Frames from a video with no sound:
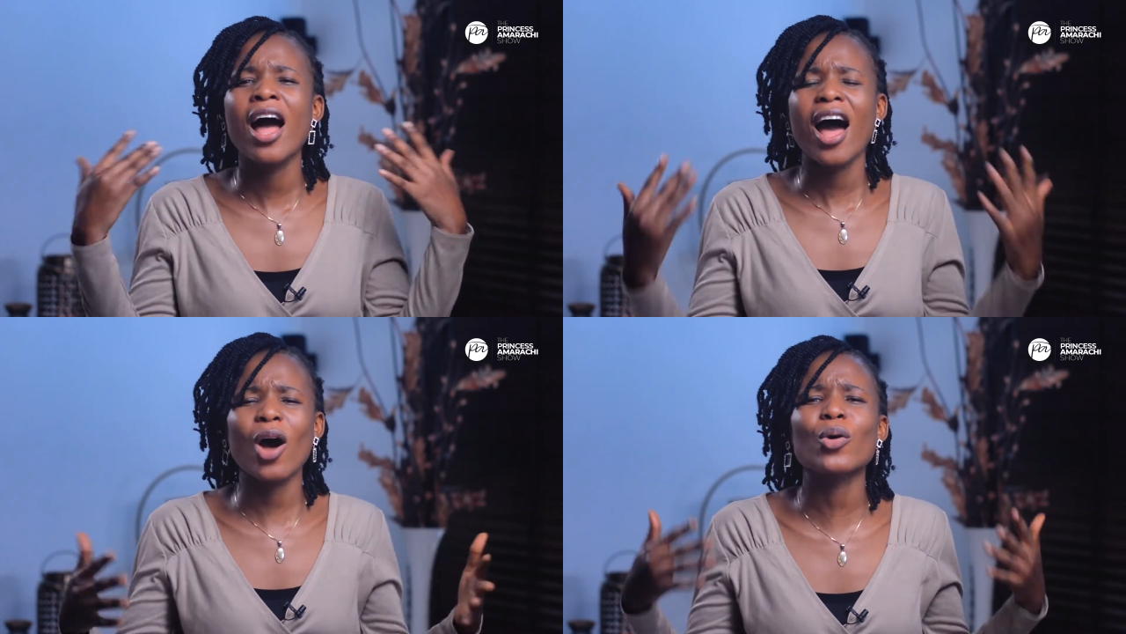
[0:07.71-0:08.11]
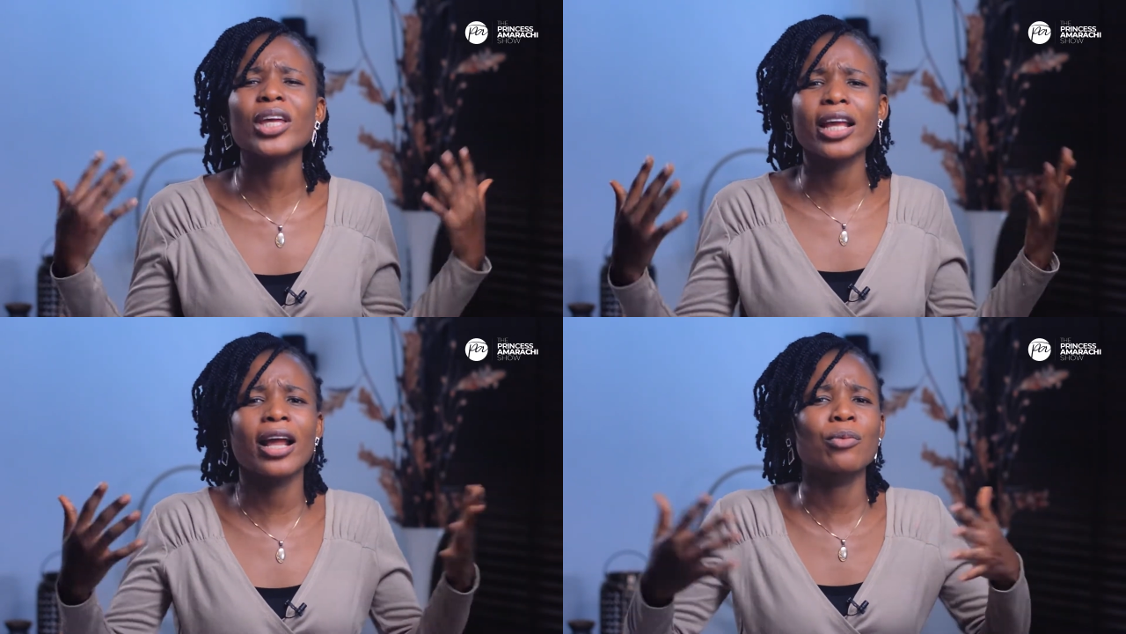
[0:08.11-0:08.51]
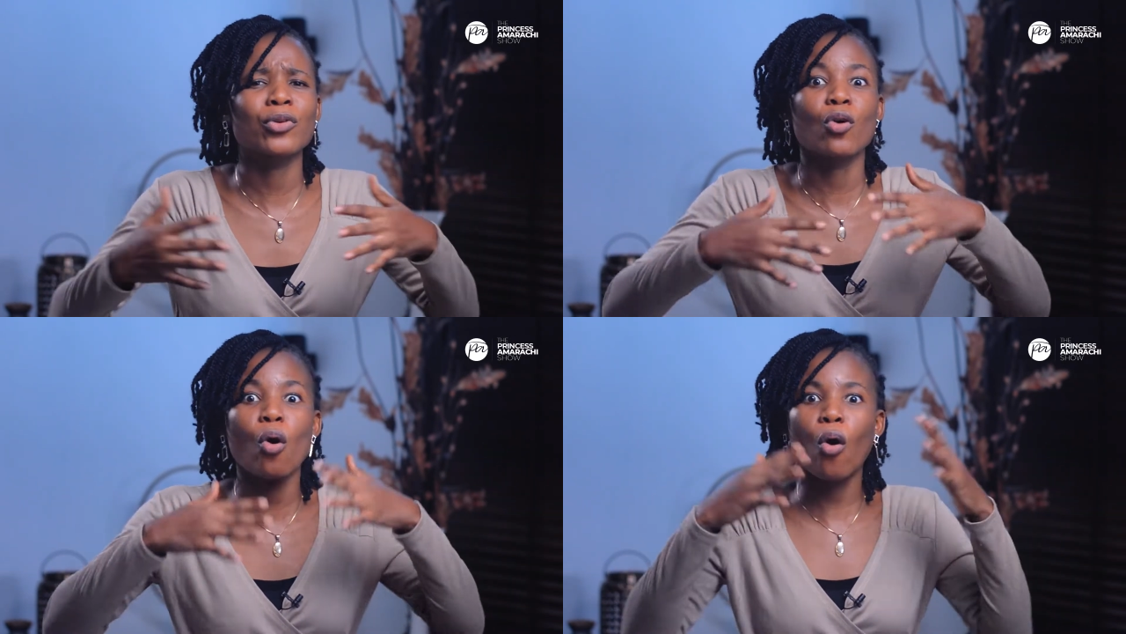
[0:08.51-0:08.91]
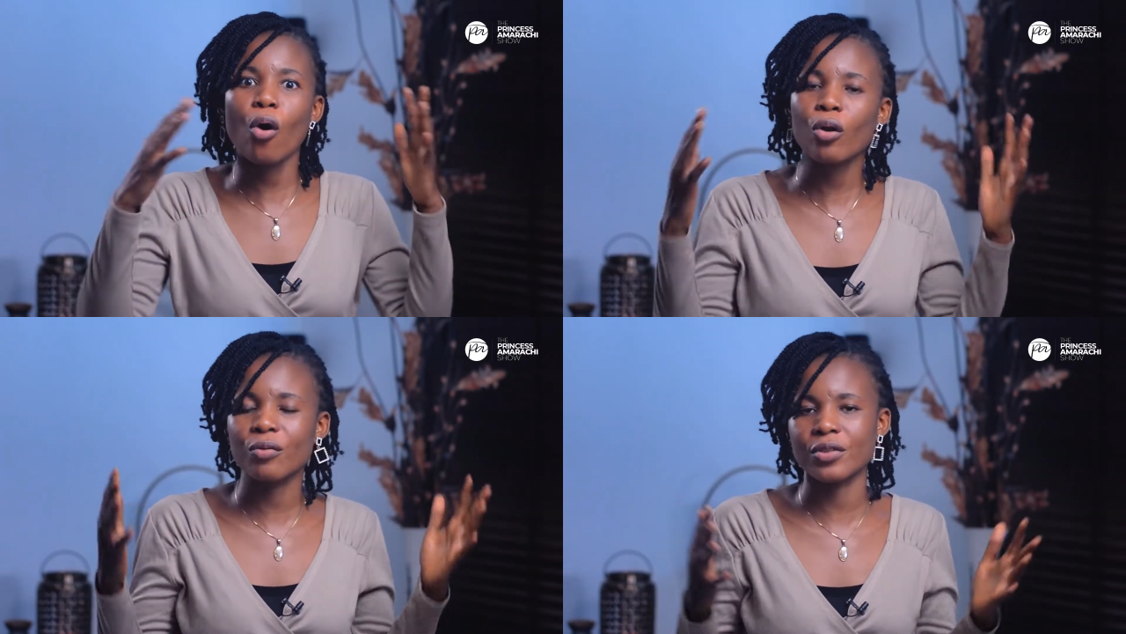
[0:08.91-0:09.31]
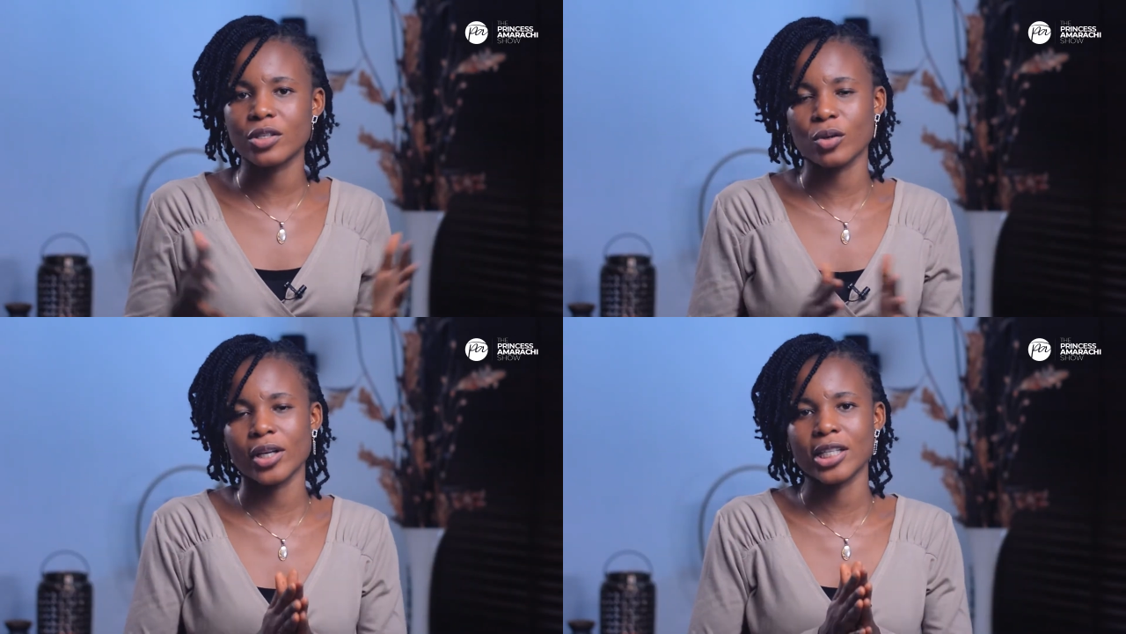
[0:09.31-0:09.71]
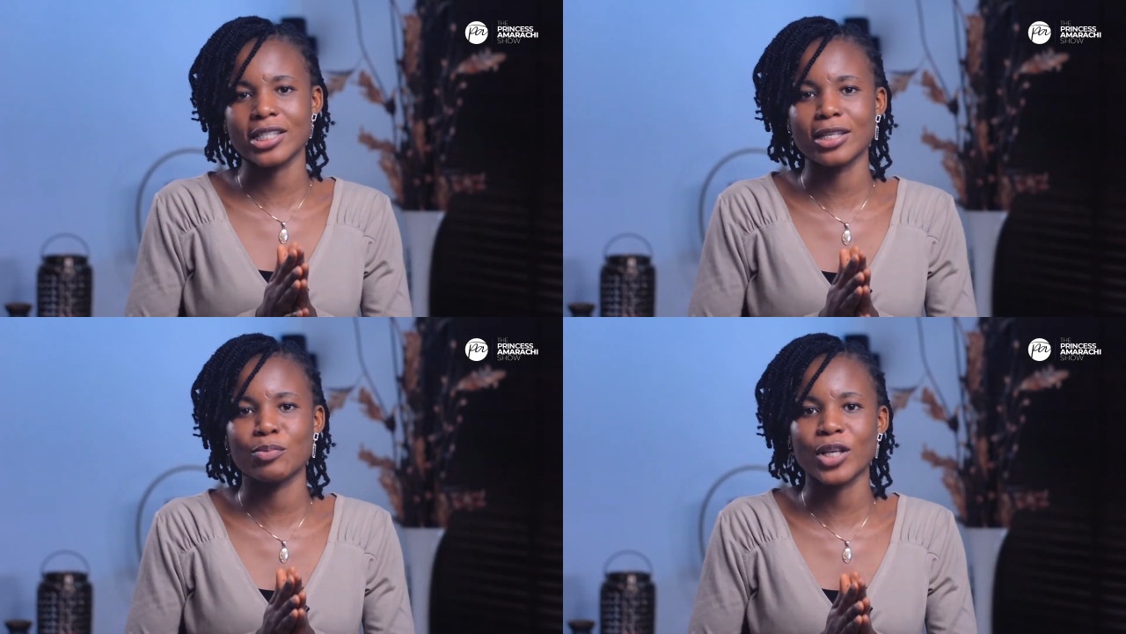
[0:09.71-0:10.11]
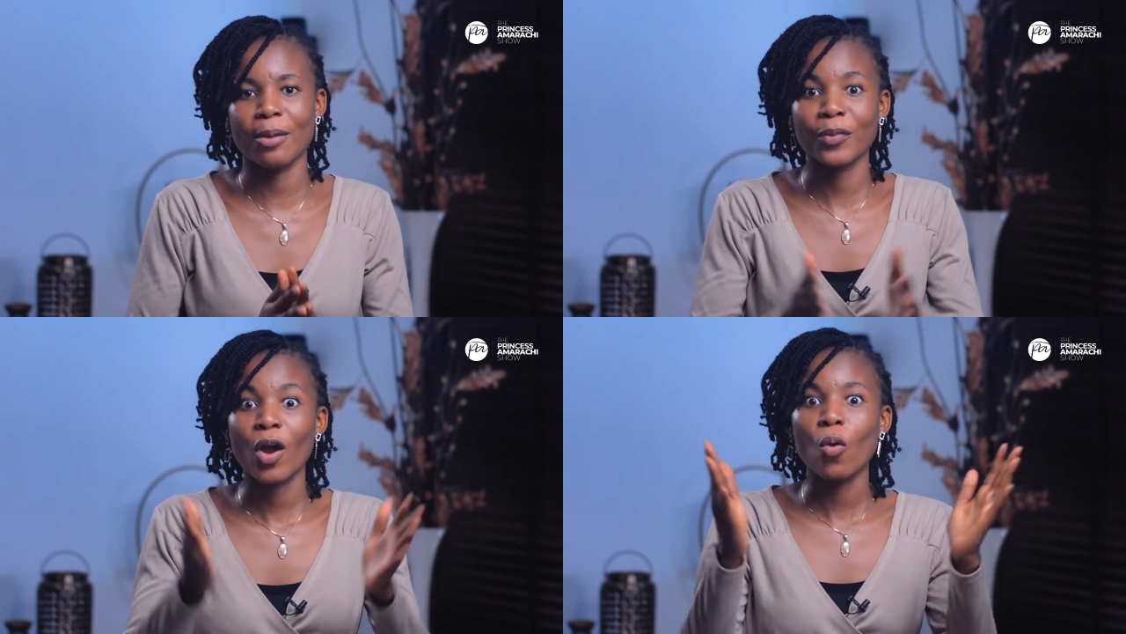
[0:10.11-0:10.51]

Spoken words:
how can I be all of this all at the same time?